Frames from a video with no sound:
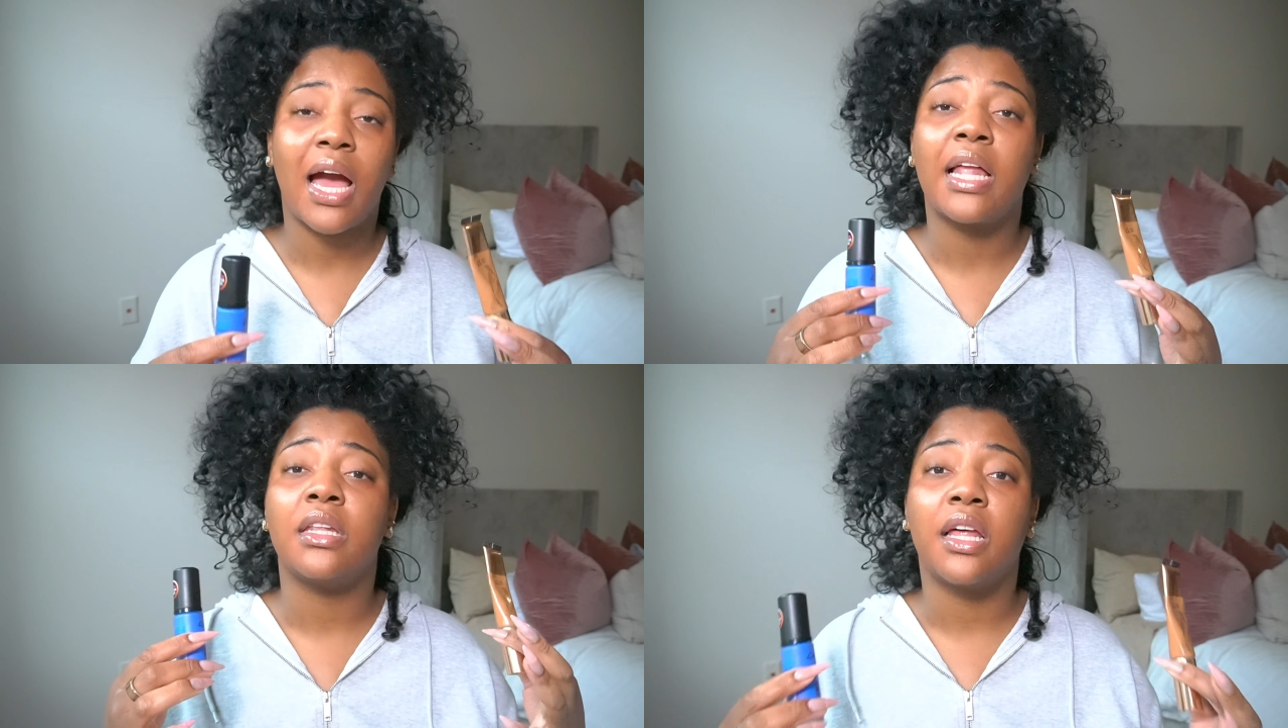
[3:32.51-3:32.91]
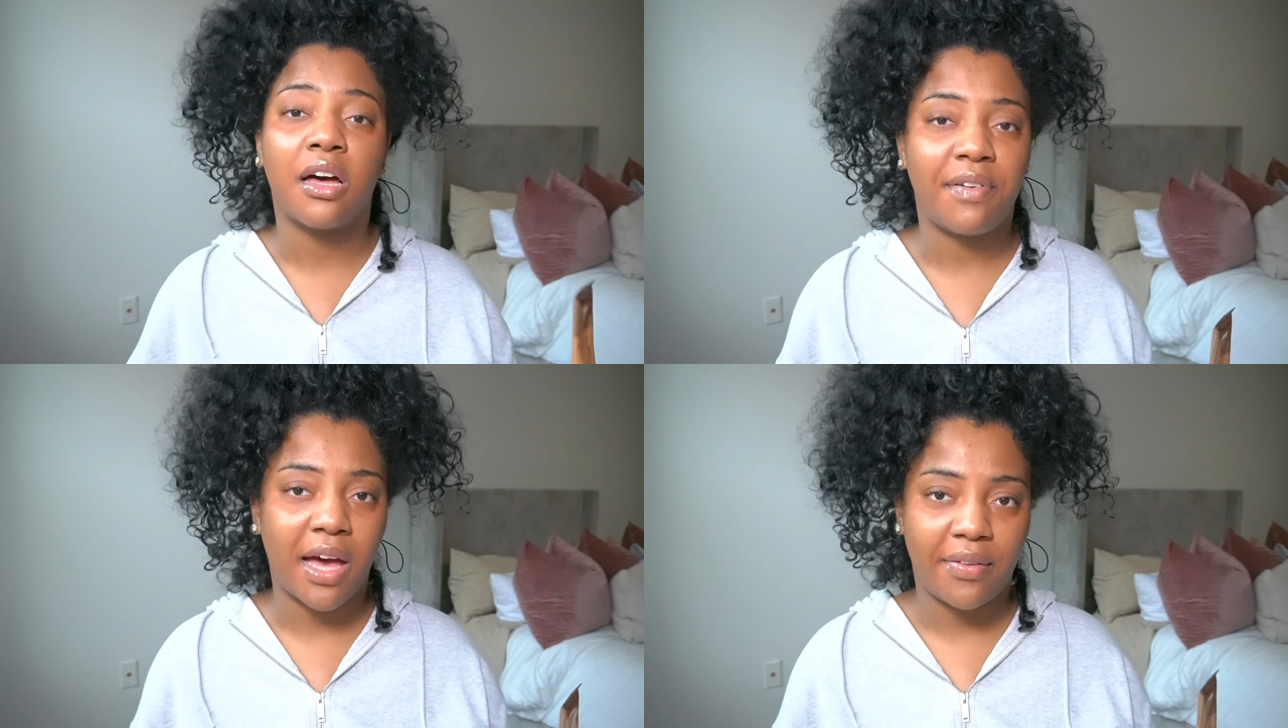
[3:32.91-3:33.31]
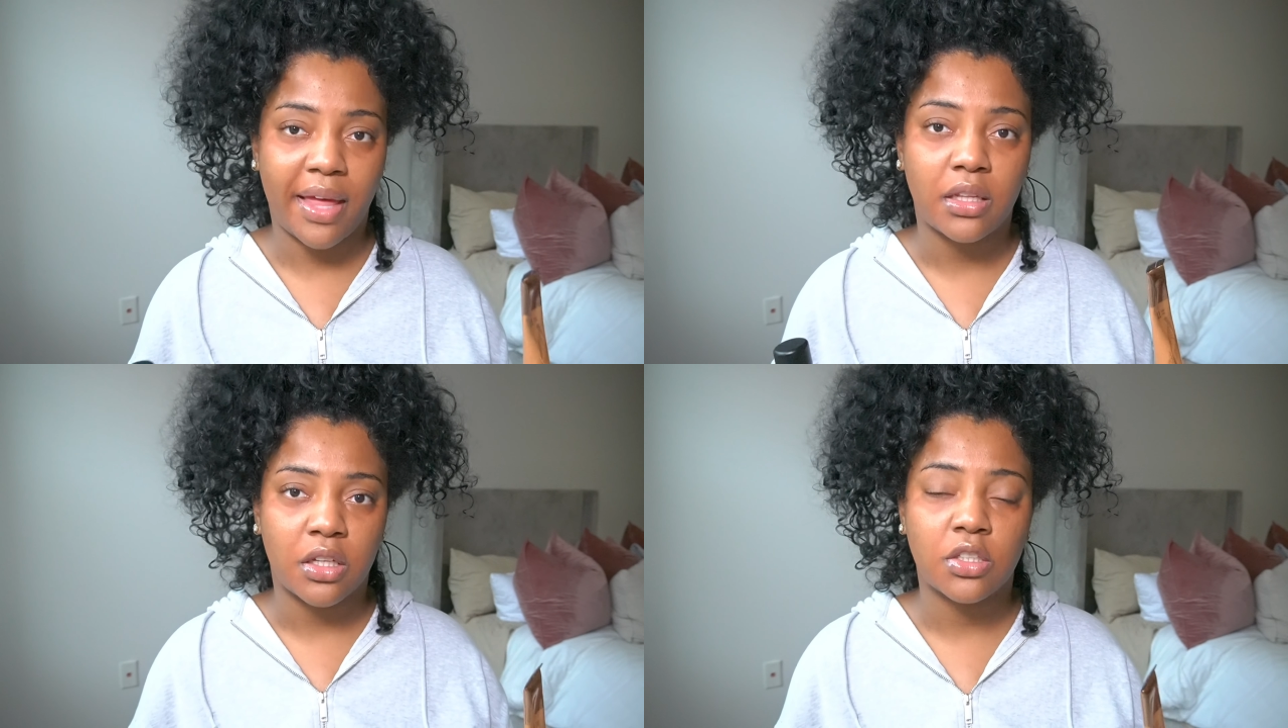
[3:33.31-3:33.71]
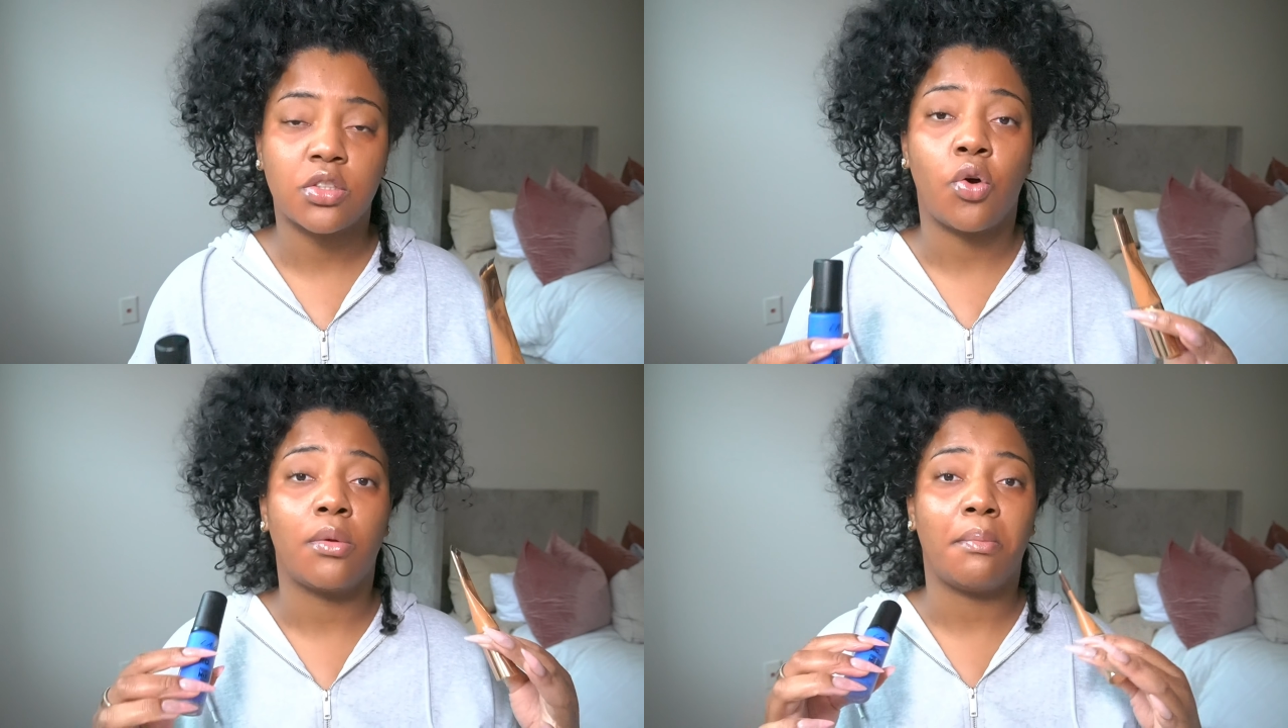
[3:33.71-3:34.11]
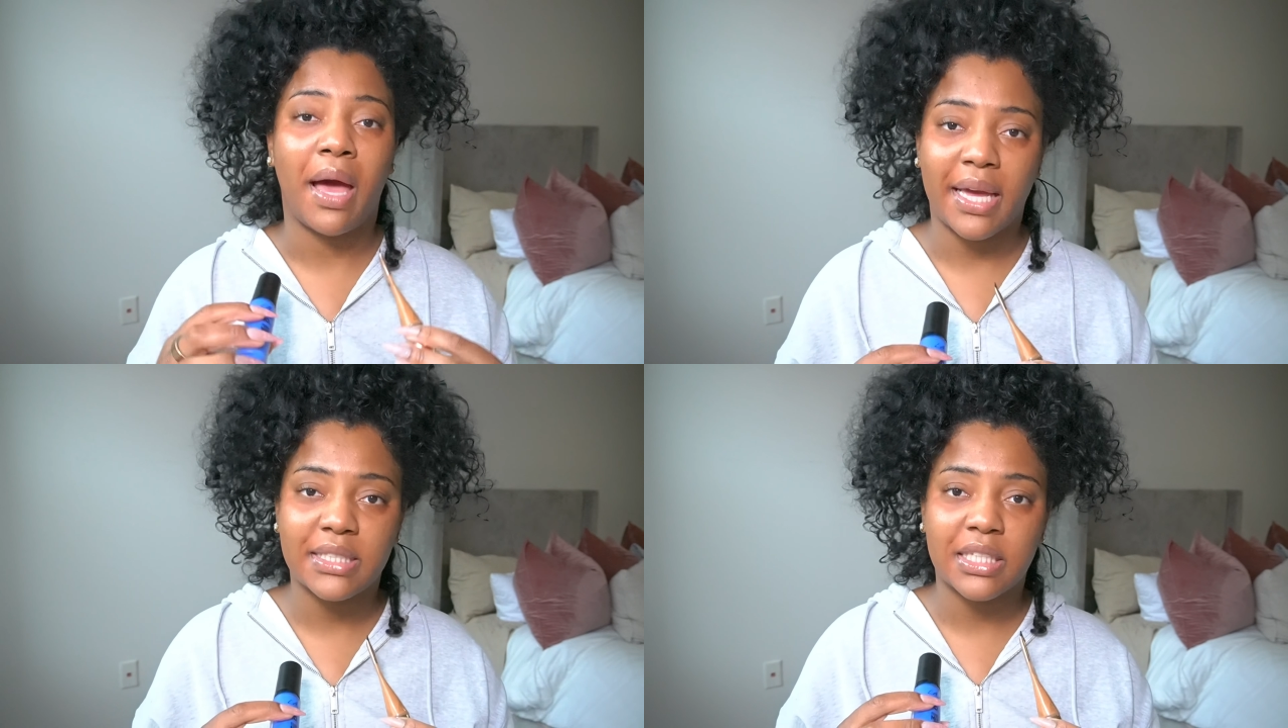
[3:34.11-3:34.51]
I love how that looks on
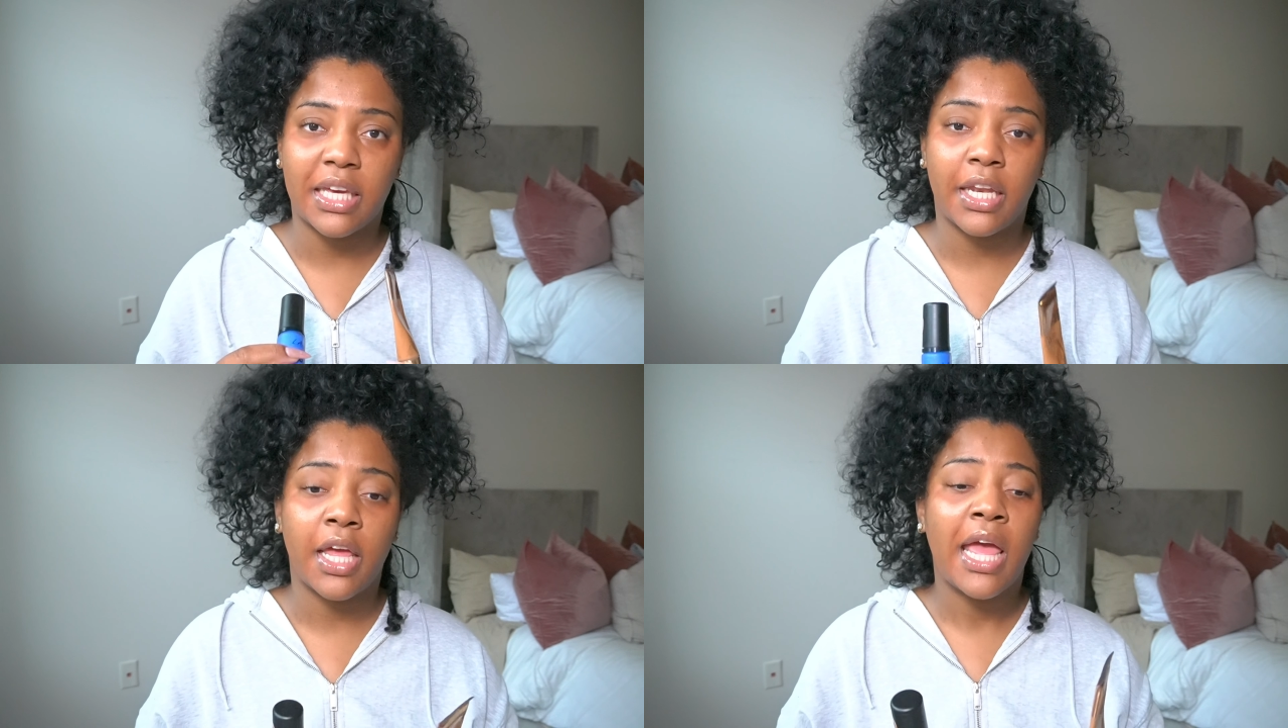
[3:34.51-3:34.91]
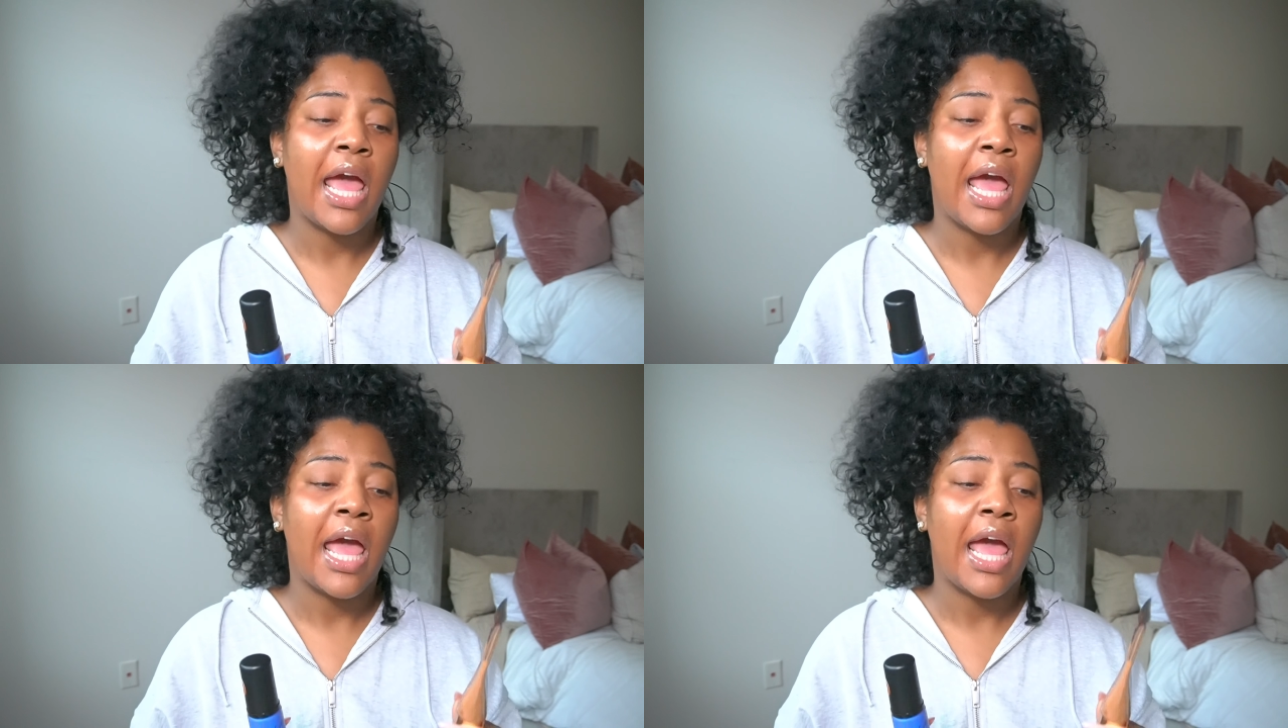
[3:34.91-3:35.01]
my skin,